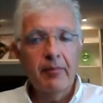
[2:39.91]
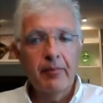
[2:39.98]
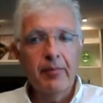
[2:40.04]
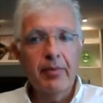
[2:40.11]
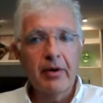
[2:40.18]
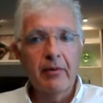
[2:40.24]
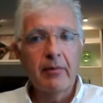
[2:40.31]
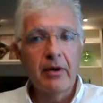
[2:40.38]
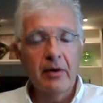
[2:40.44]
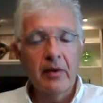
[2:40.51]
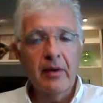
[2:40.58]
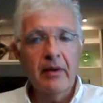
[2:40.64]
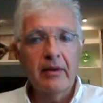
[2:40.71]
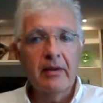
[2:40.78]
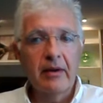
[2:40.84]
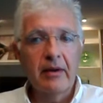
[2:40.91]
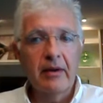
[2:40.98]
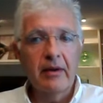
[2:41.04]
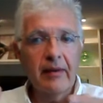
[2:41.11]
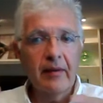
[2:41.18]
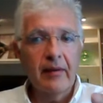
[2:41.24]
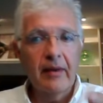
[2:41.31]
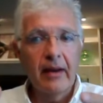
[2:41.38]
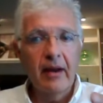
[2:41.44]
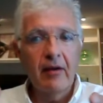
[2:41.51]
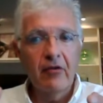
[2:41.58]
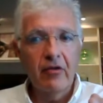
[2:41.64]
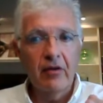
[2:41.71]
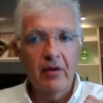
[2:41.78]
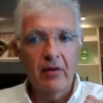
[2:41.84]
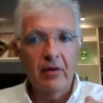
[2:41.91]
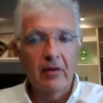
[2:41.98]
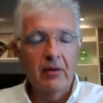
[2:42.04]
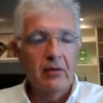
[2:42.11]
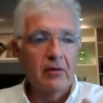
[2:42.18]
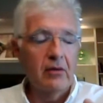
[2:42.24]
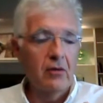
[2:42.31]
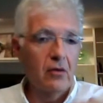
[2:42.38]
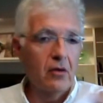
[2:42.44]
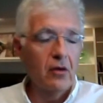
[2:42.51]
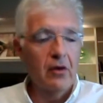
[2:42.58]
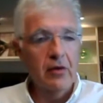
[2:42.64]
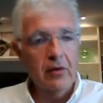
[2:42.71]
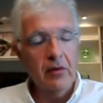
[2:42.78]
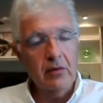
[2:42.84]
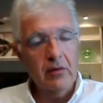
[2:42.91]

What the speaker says: promotes their association, or